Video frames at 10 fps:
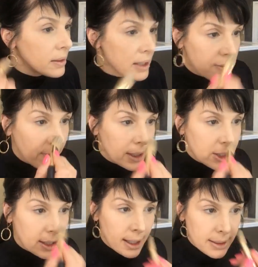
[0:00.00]
This
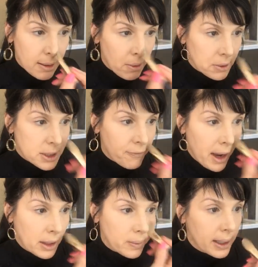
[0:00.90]
foundation has a cult
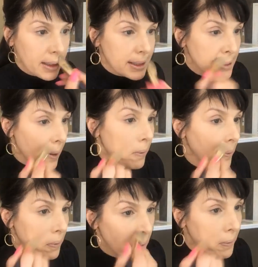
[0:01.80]
following,
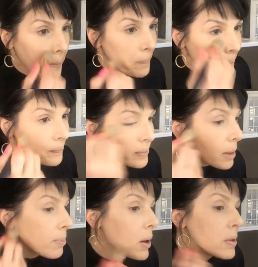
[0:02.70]
so
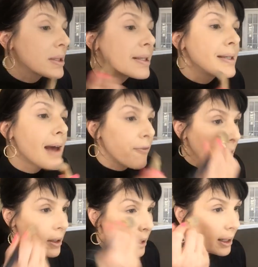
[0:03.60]
most
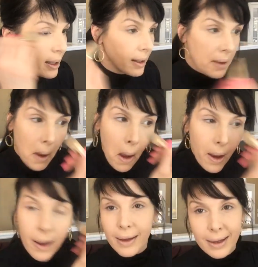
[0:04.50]
definitely
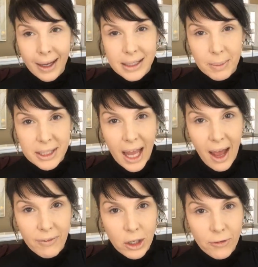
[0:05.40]
it's a
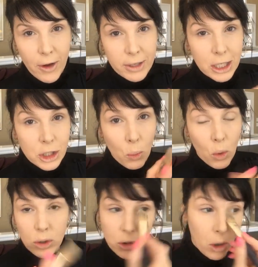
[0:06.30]
must-have in your foundation
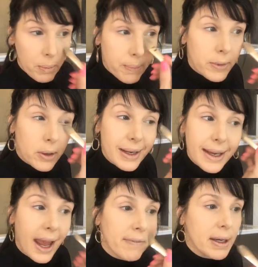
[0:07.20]
wardrobe. You need
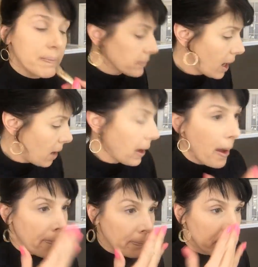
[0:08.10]
to have it.
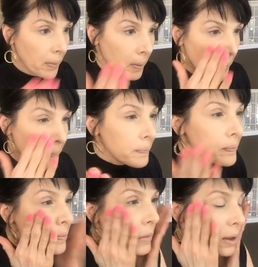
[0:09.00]
Okay,
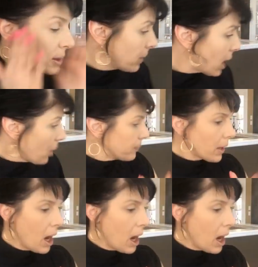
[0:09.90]
there we go.